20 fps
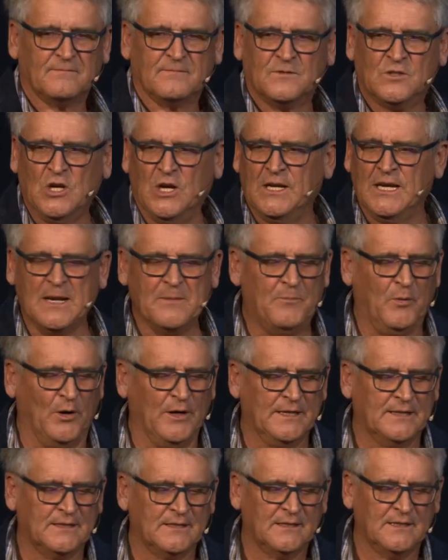Turning
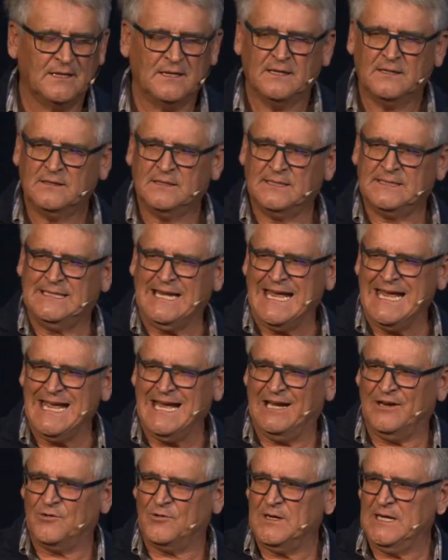point, the day
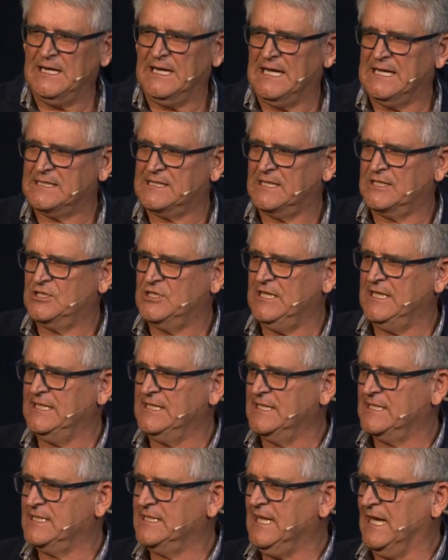I realized that
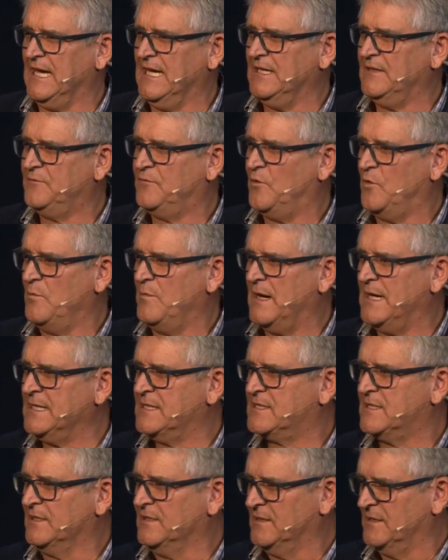Jesus died for my
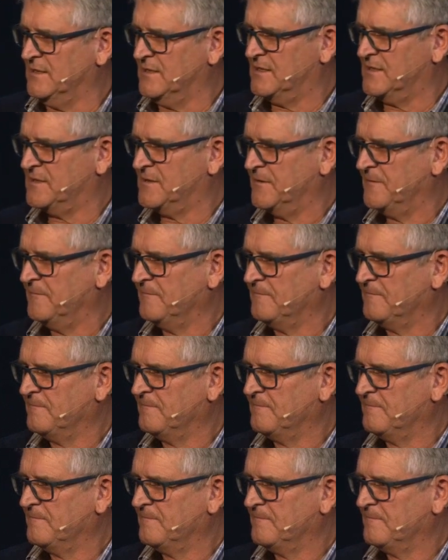sins,
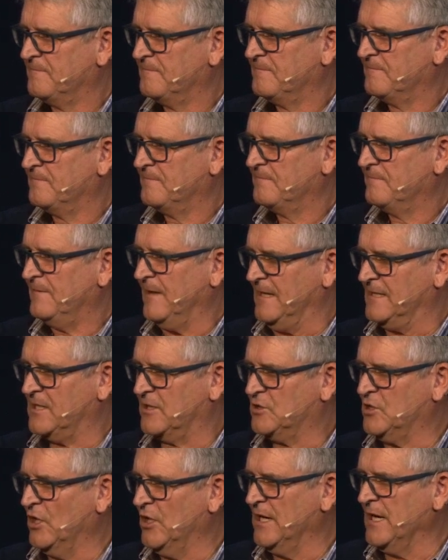there's a
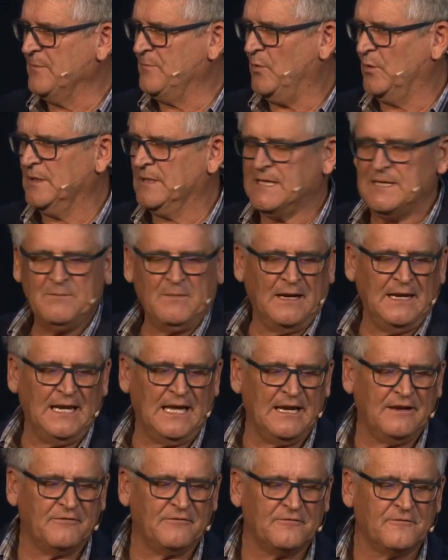turning point in my
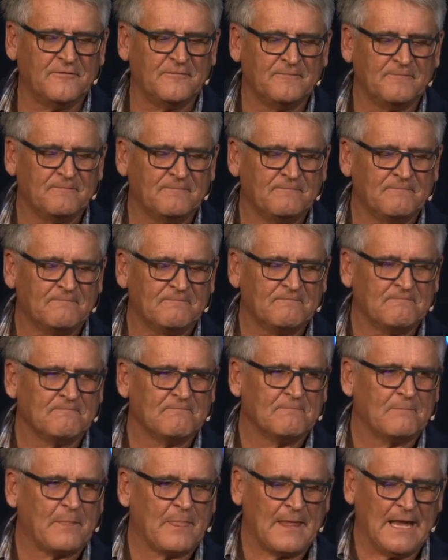life.
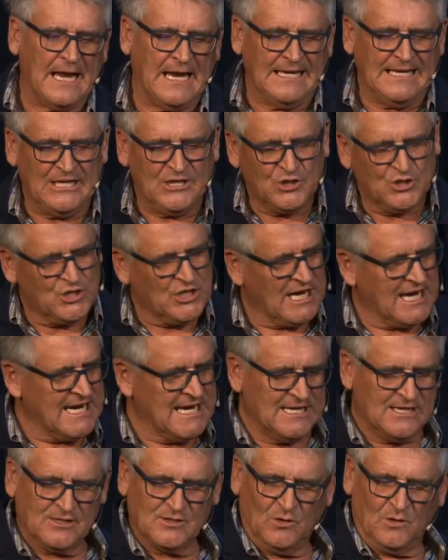And he
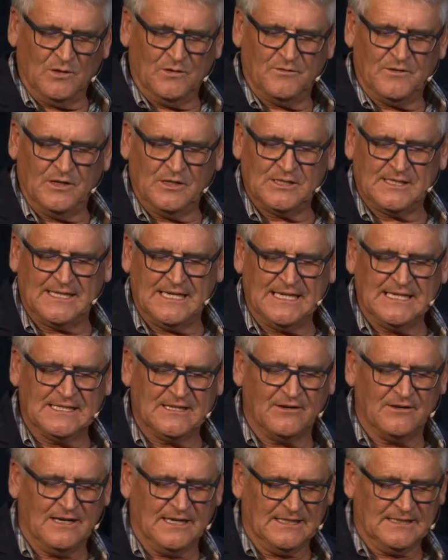changed all of those things
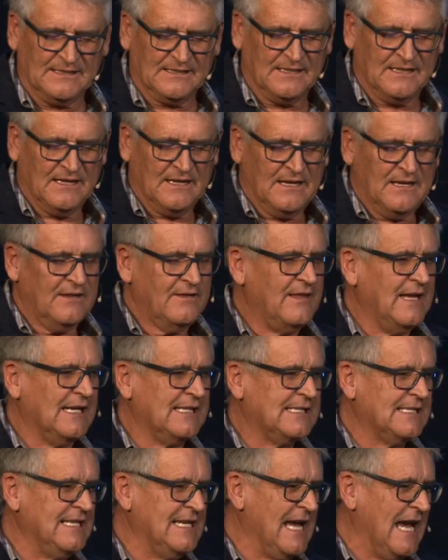around.
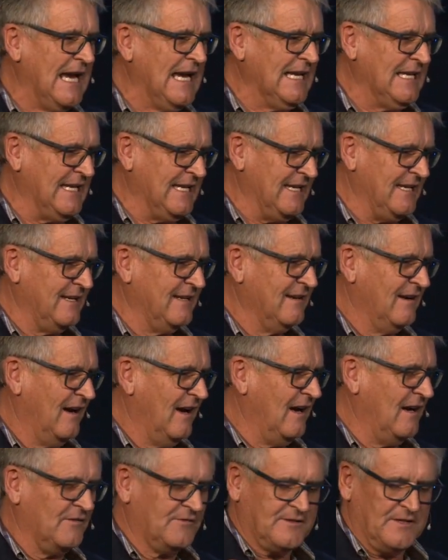That's the AD,
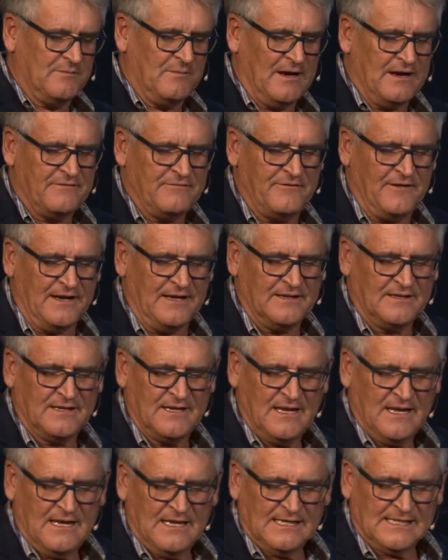after my faith.
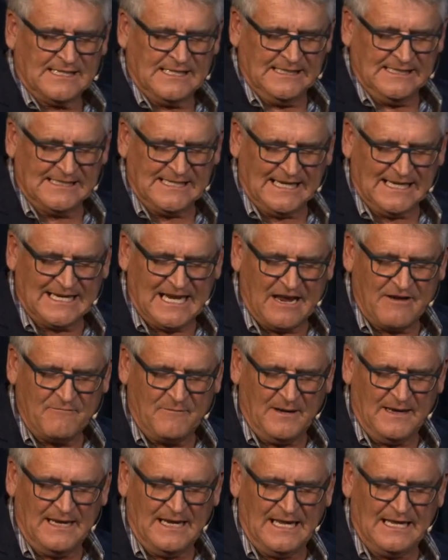Since I gave
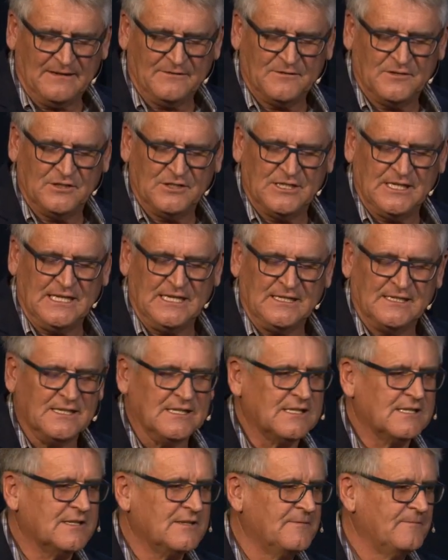my life to
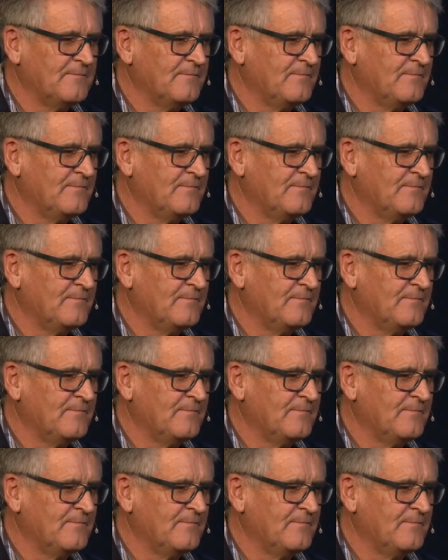Jesus,